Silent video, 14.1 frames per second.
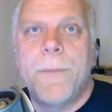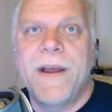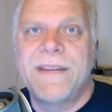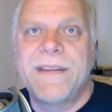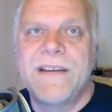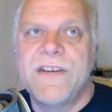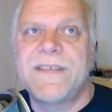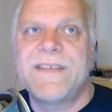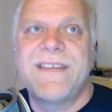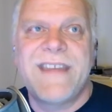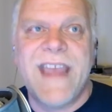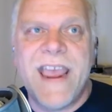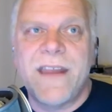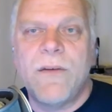But to
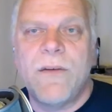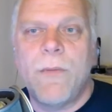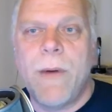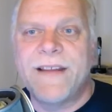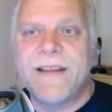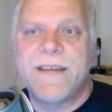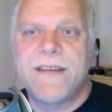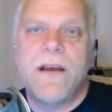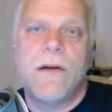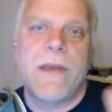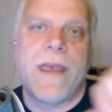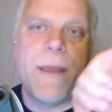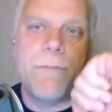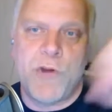just take it away and
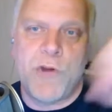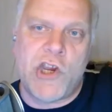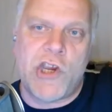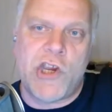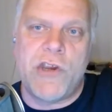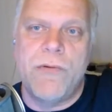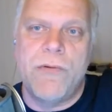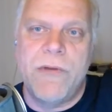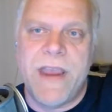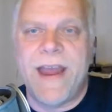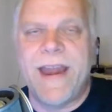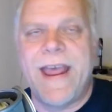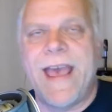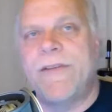say, okay, psh, you
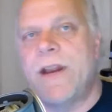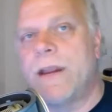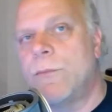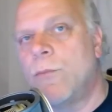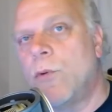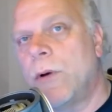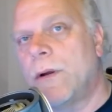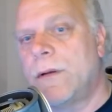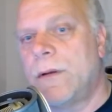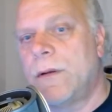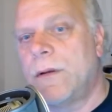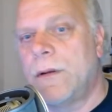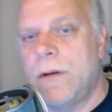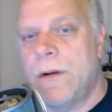can't have it
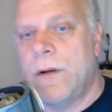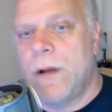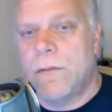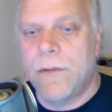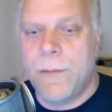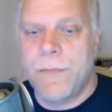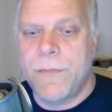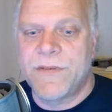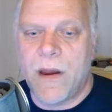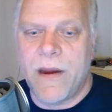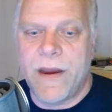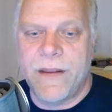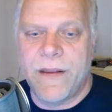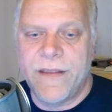anymore. You know, I'm
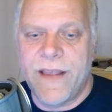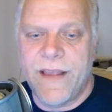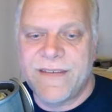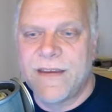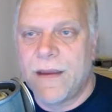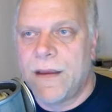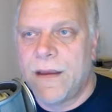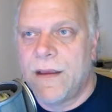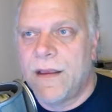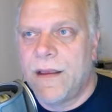sorry. That's